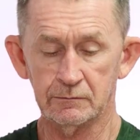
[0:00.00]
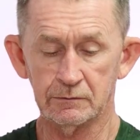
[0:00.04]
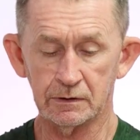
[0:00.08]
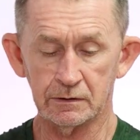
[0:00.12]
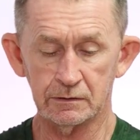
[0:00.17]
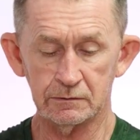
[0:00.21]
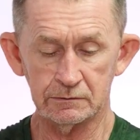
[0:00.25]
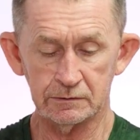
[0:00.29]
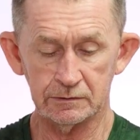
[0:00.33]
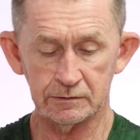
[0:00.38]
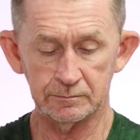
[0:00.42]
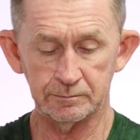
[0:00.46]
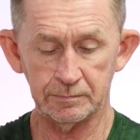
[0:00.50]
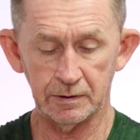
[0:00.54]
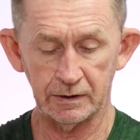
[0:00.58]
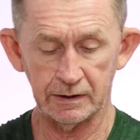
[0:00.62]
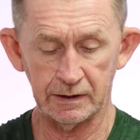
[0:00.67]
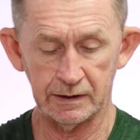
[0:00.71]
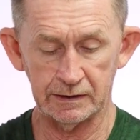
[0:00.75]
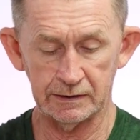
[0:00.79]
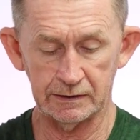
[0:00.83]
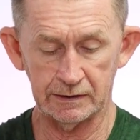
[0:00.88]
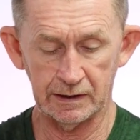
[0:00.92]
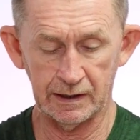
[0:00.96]
we're going to
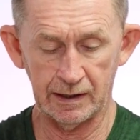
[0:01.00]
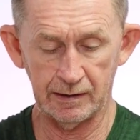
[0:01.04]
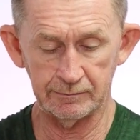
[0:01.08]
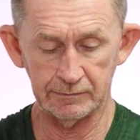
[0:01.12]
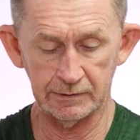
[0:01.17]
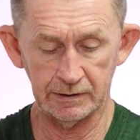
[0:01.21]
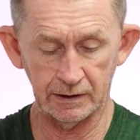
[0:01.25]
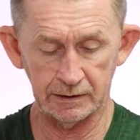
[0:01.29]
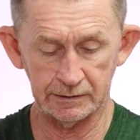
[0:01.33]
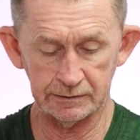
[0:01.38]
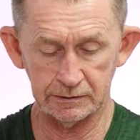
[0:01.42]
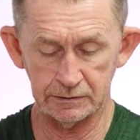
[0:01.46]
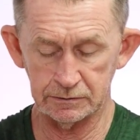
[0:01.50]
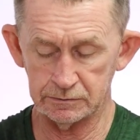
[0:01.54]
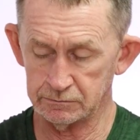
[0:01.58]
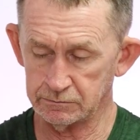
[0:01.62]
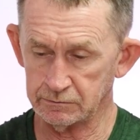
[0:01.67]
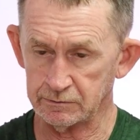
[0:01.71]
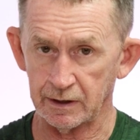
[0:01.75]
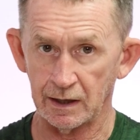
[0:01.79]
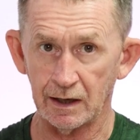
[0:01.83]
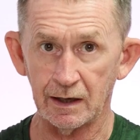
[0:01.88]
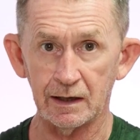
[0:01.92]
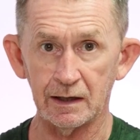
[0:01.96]
put in the
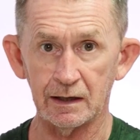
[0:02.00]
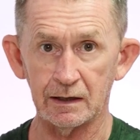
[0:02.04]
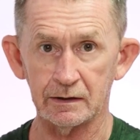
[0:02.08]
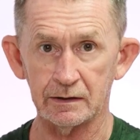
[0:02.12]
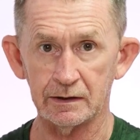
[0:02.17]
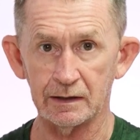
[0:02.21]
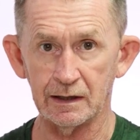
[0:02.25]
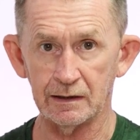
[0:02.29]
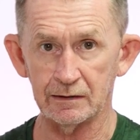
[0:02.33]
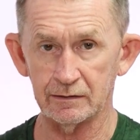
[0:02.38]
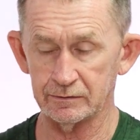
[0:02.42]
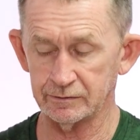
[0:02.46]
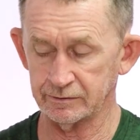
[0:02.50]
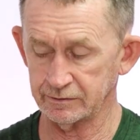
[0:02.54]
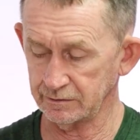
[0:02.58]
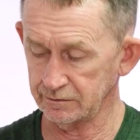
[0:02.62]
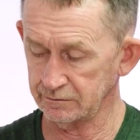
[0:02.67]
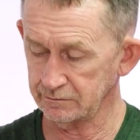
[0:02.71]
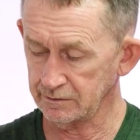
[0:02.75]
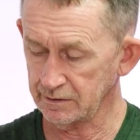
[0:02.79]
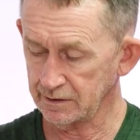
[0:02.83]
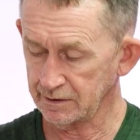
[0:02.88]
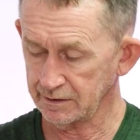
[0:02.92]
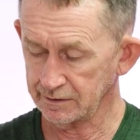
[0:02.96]
M.2 card now.
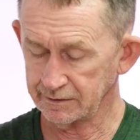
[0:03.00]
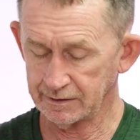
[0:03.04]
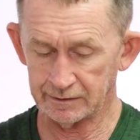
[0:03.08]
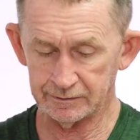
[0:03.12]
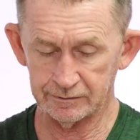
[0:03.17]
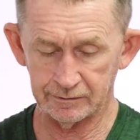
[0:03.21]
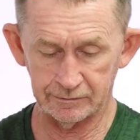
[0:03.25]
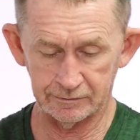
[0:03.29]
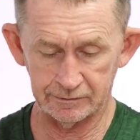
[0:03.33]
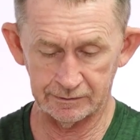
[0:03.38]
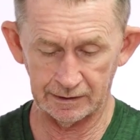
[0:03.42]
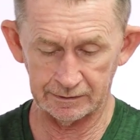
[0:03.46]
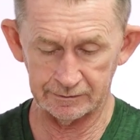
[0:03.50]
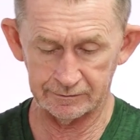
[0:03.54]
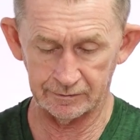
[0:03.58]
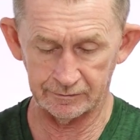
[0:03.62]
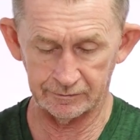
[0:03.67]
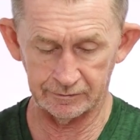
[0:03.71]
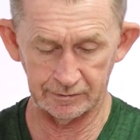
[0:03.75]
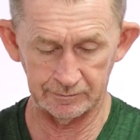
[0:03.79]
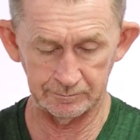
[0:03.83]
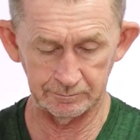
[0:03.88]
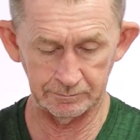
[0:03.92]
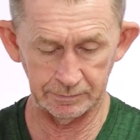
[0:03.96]
So that's that's
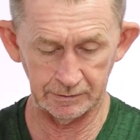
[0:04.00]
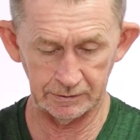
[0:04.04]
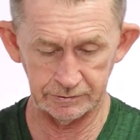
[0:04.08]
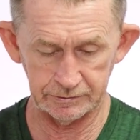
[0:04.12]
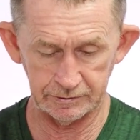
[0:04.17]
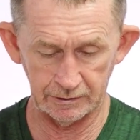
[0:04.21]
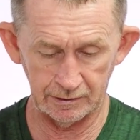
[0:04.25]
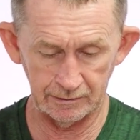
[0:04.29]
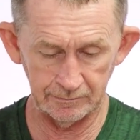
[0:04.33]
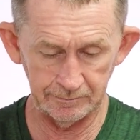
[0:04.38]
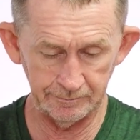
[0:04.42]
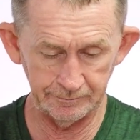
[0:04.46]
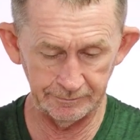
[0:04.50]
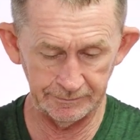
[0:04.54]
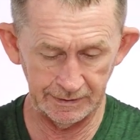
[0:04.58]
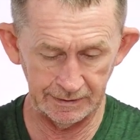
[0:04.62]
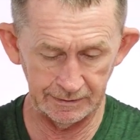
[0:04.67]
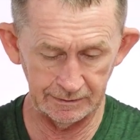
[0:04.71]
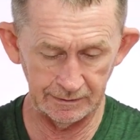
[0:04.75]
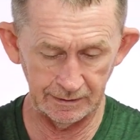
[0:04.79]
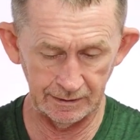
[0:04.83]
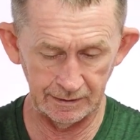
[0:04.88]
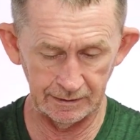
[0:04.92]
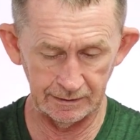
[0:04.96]
a simple job.
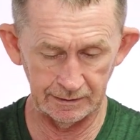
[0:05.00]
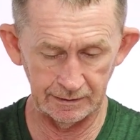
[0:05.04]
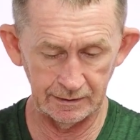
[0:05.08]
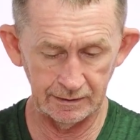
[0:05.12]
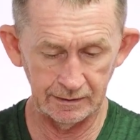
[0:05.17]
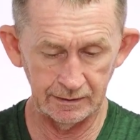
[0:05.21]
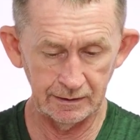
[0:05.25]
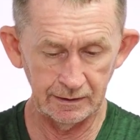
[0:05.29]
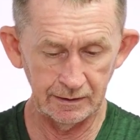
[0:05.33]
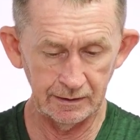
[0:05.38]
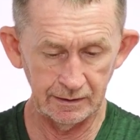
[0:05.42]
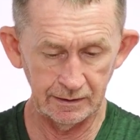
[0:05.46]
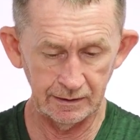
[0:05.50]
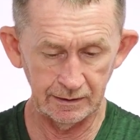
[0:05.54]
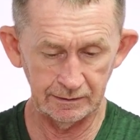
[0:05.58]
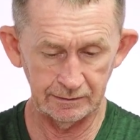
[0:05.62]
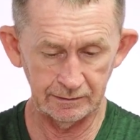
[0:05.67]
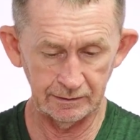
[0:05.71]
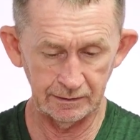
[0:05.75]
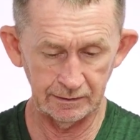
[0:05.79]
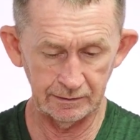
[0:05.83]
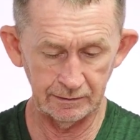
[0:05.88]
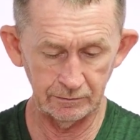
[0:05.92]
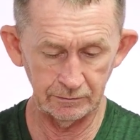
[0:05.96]
Uh,
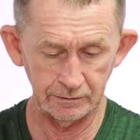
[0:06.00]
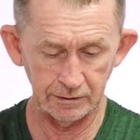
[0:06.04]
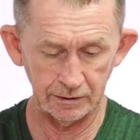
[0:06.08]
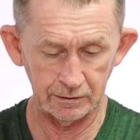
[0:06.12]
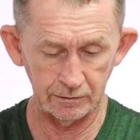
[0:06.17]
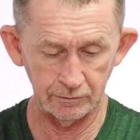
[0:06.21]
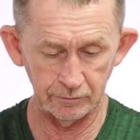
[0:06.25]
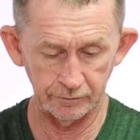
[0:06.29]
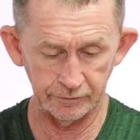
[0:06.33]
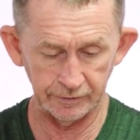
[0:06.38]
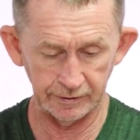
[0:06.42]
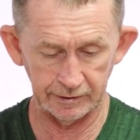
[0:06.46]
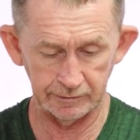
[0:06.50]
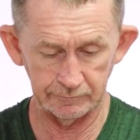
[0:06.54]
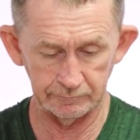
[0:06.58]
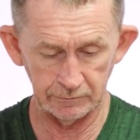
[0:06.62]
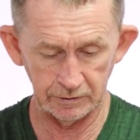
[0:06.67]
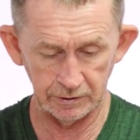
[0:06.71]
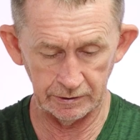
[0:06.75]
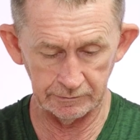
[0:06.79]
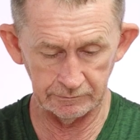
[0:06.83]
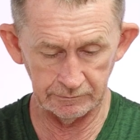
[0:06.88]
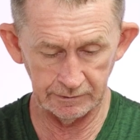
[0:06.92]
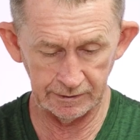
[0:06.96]
it, it only goes in
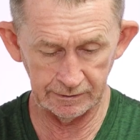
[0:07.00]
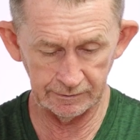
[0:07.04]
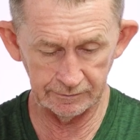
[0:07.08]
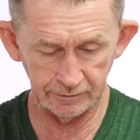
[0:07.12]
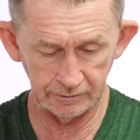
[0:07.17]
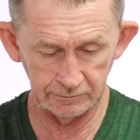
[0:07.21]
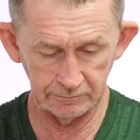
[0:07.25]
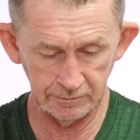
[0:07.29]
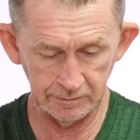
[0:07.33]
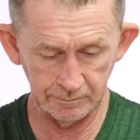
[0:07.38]
one way, so